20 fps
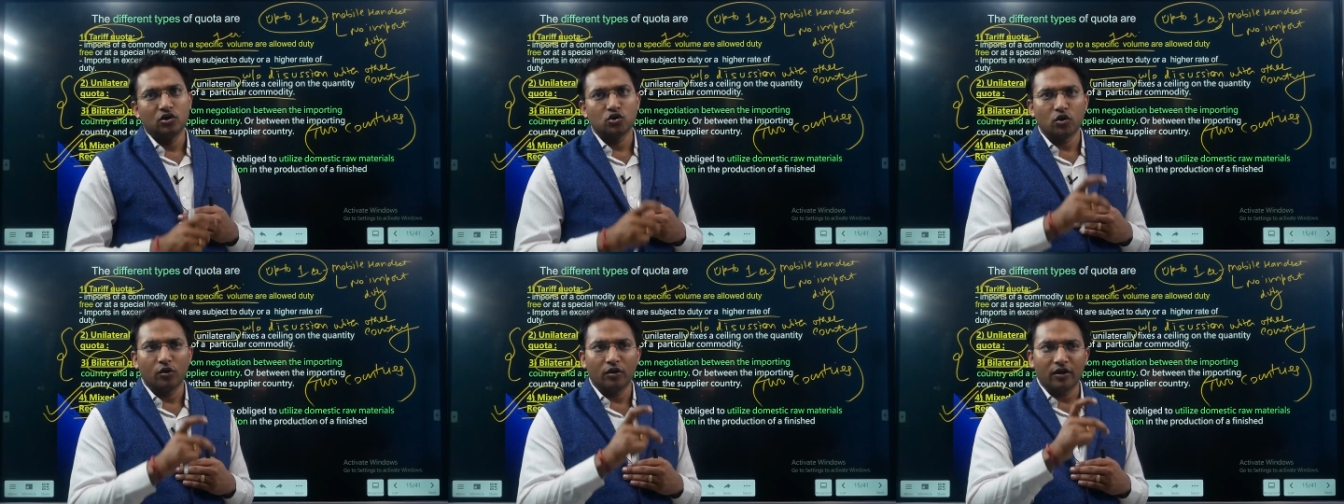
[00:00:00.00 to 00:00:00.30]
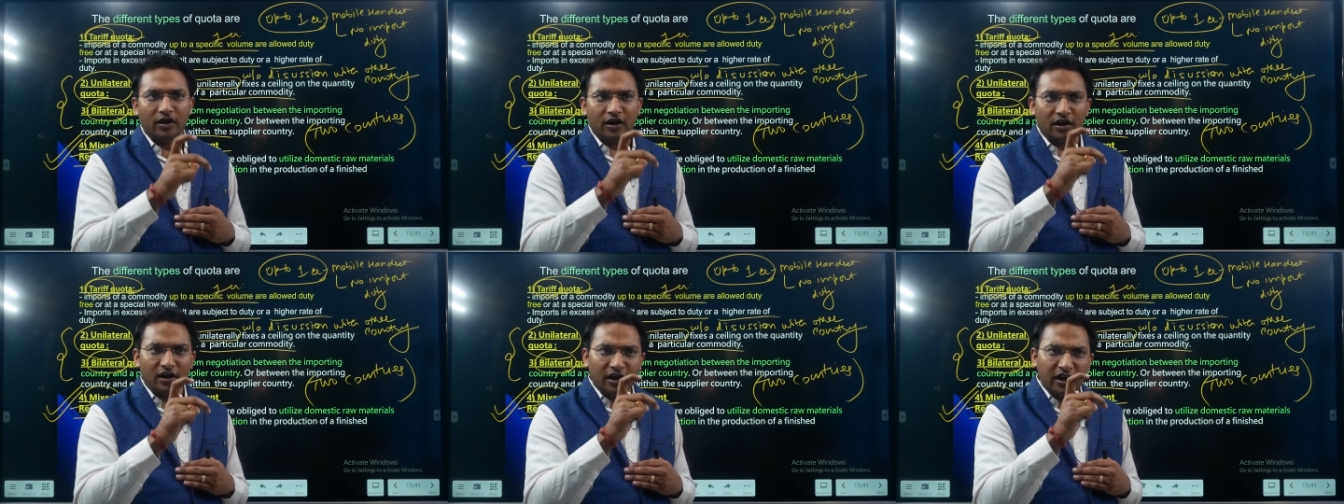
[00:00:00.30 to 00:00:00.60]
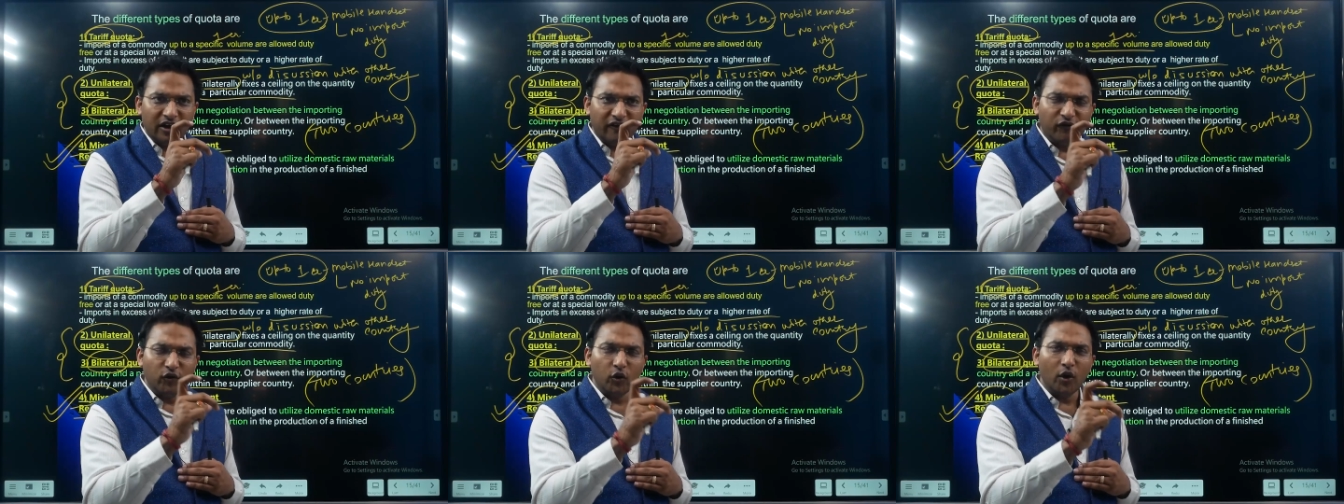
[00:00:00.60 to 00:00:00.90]
So
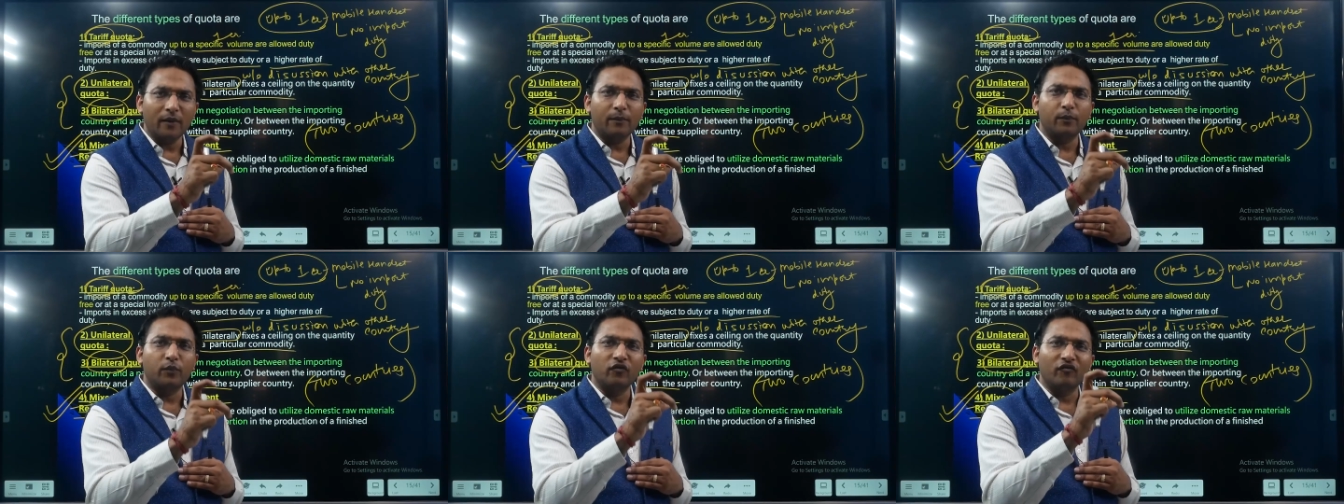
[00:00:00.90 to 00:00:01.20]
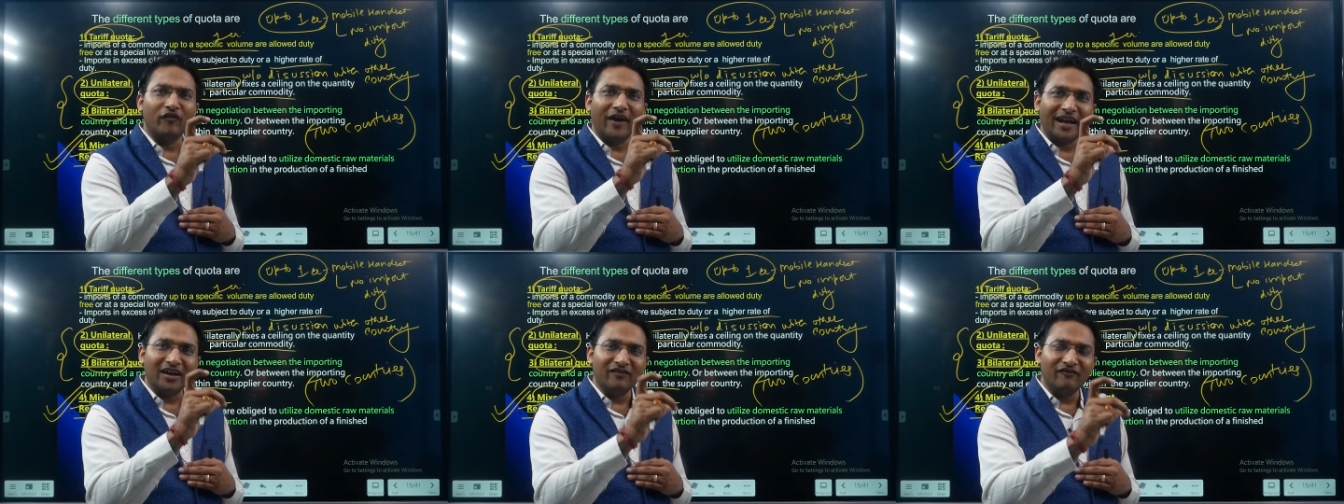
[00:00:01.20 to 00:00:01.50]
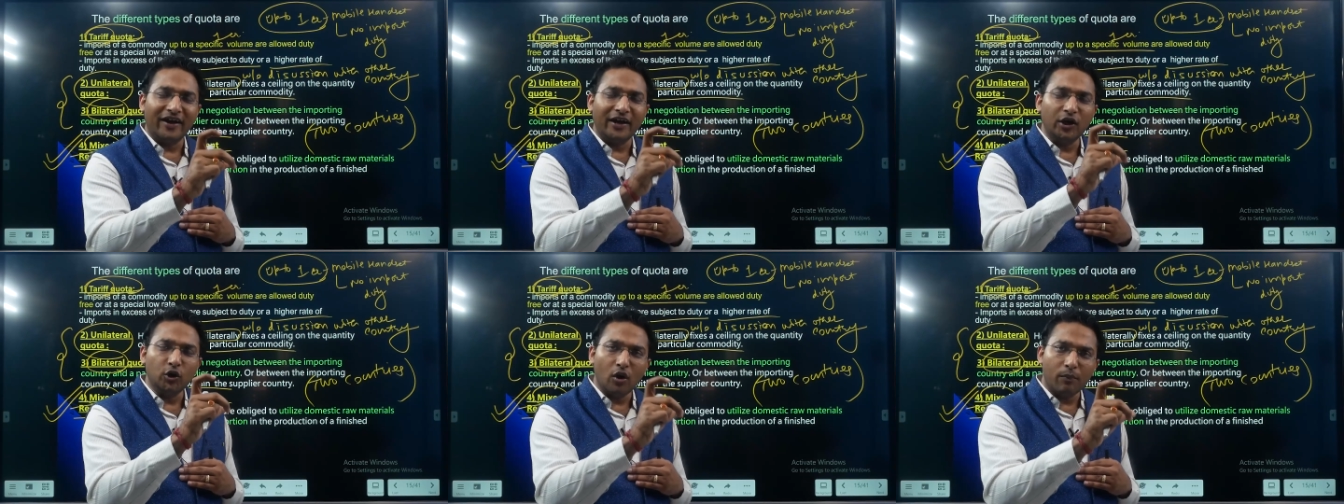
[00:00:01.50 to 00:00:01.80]
if you are,
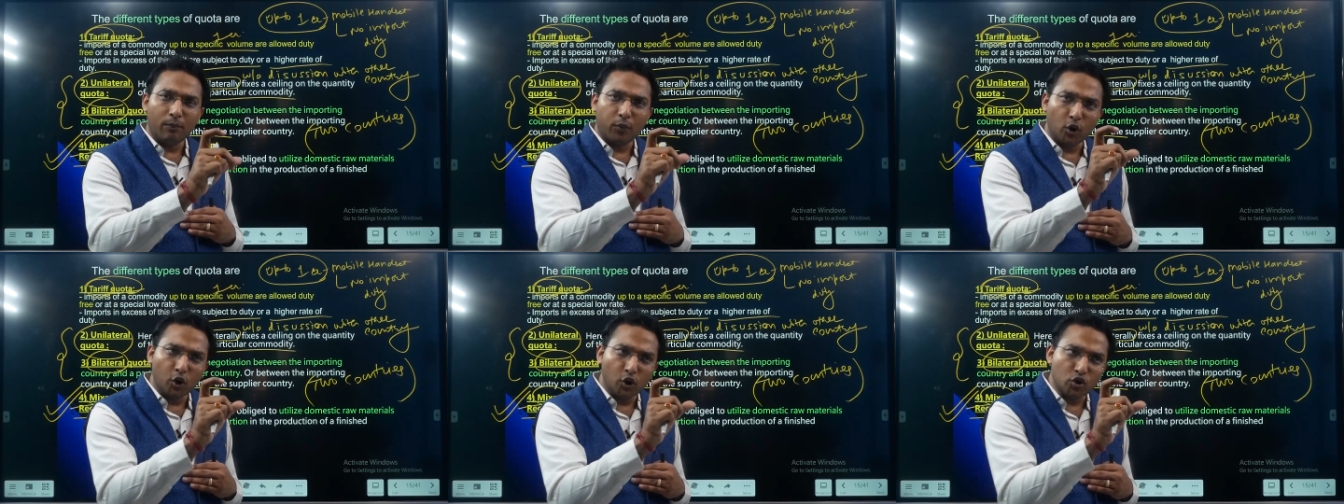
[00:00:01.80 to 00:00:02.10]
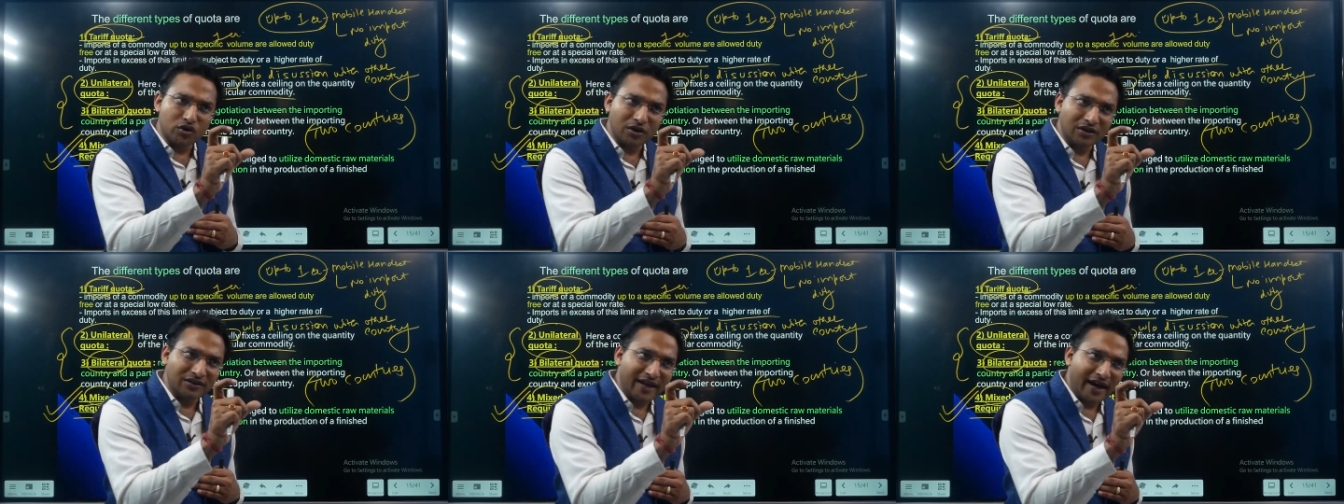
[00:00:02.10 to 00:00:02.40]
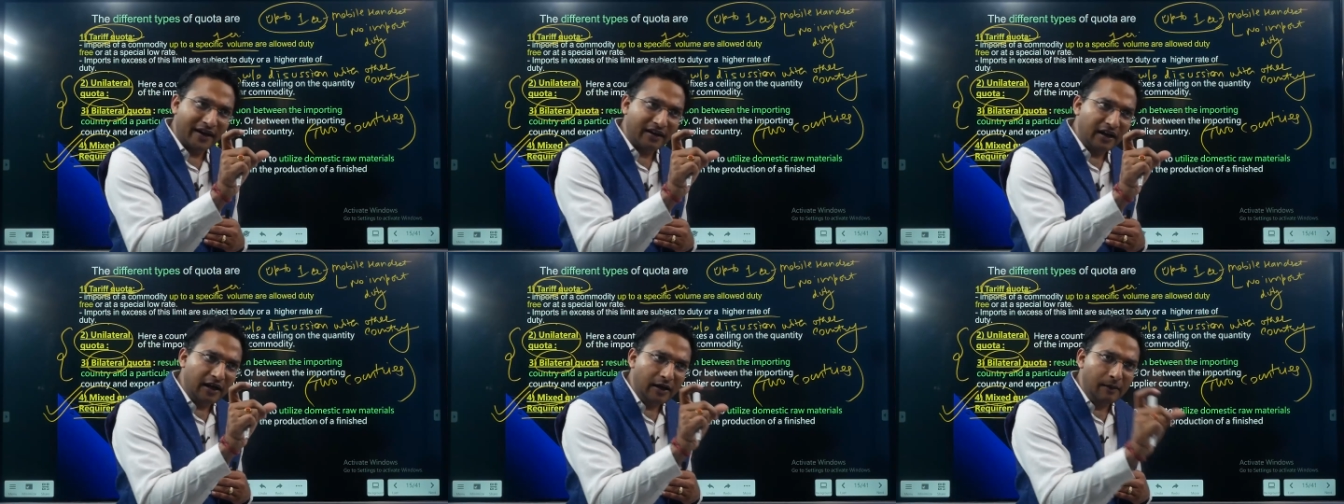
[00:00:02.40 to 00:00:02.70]
when you are producing
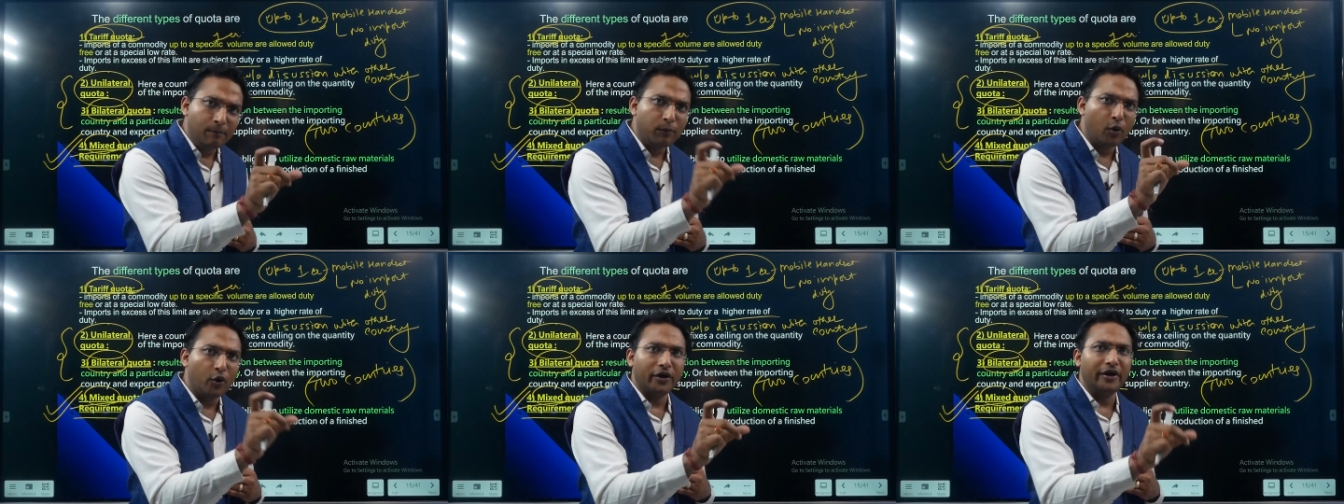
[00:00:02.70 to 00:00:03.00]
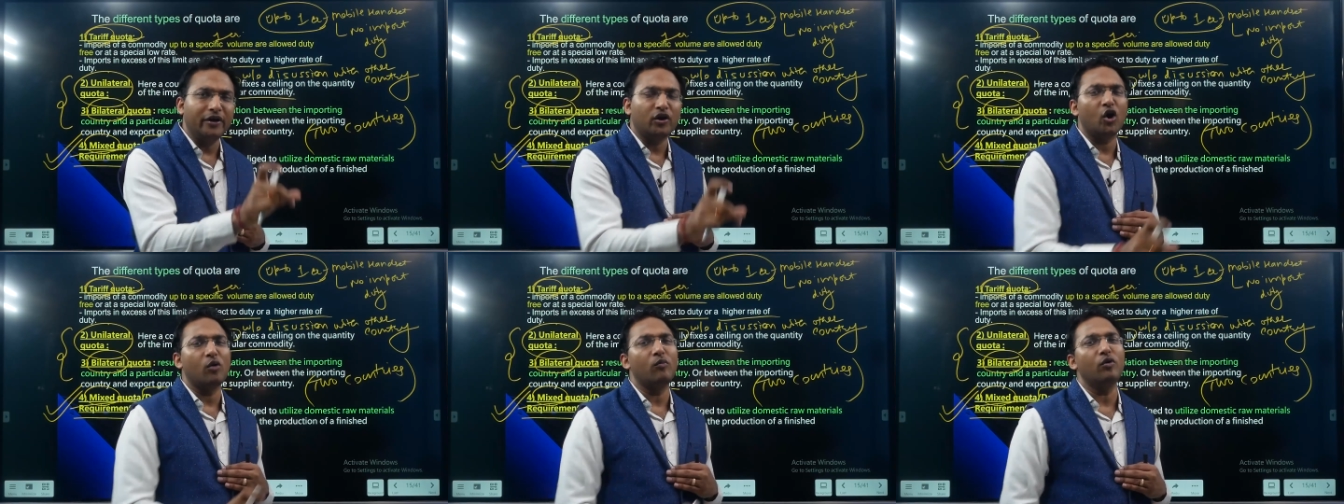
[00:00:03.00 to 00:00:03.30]
that imported